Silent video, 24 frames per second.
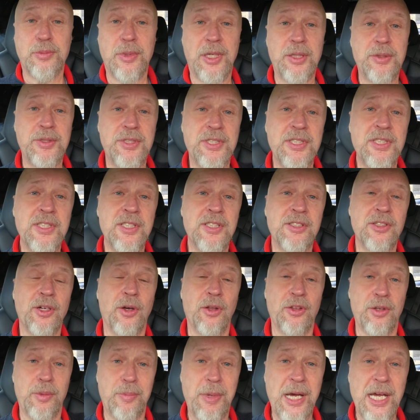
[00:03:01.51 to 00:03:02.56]
motor
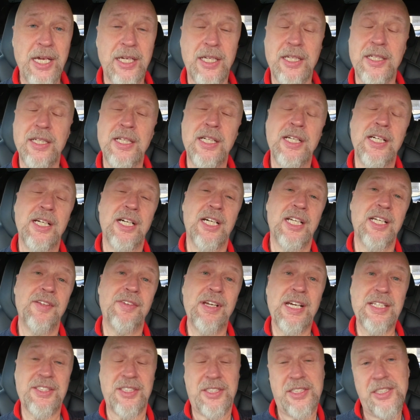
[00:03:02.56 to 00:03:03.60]
on the back. And if
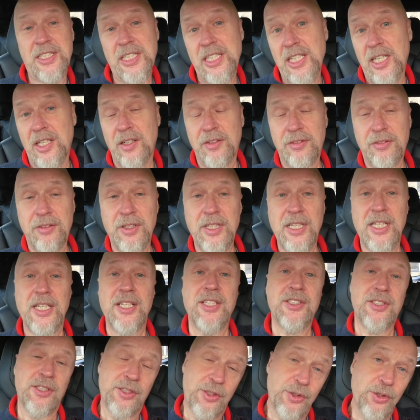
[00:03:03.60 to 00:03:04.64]
it has a D after it,
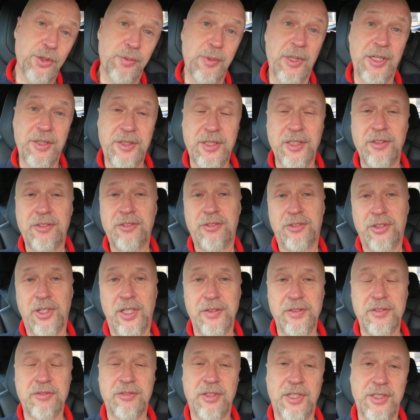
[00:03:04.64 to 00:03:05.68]
it's a dual motor
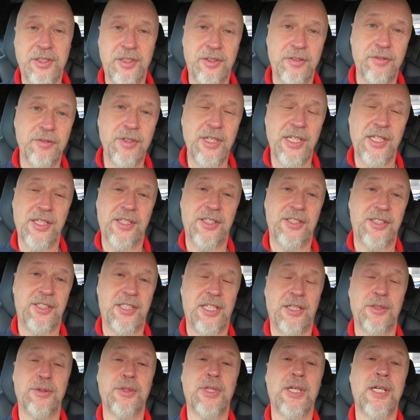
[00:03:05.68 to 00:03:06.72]
driving front and rear.
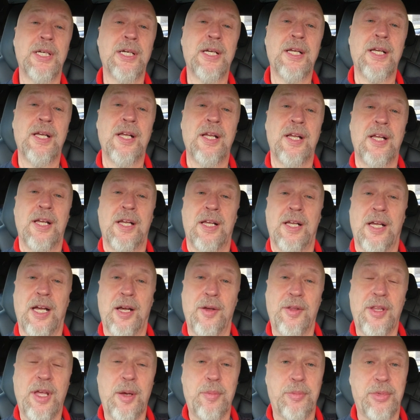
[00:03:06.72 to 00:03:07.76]
So
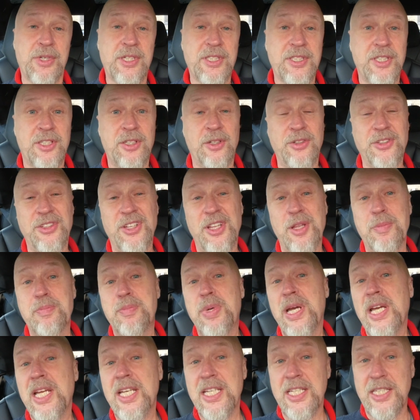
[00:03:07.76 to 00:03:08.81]
that brings us on to the
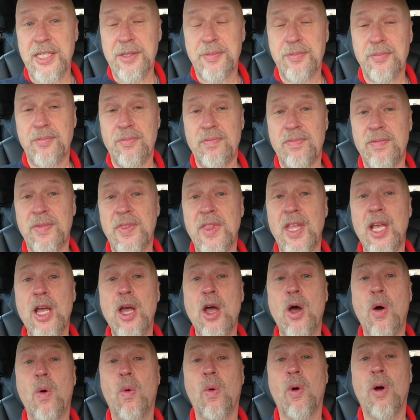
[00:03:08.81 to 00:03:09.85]
P.
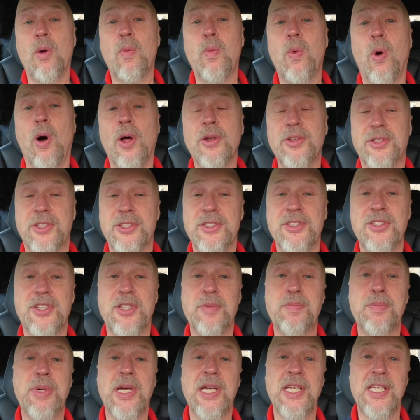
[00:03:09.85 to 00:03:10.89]
Well, what does
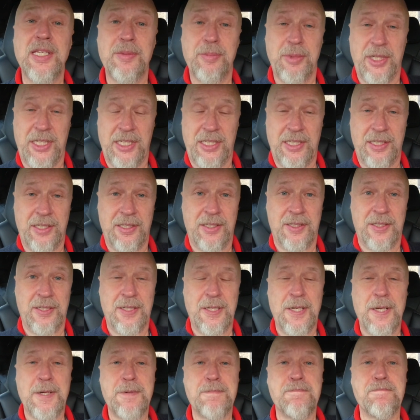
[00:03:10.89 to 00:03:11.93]
the P mean?
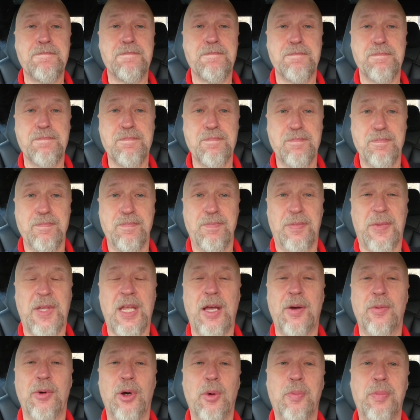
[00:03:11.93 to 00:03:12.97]

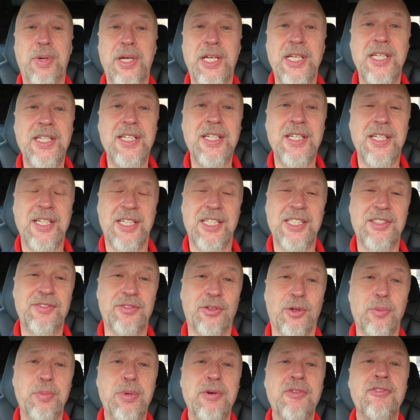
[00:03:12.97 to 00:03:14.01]
Well, P is
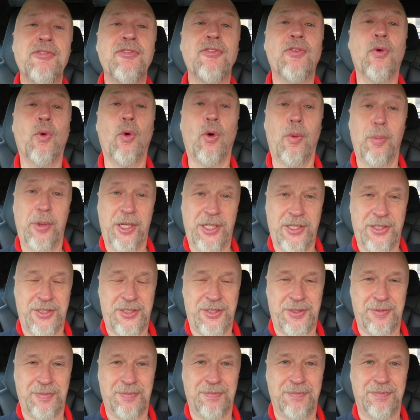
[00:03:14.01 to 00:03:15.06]
for
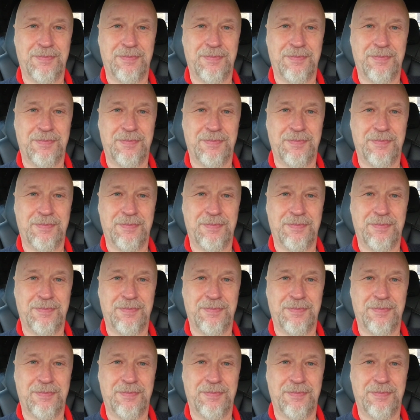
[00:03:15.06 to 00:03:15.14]
performance.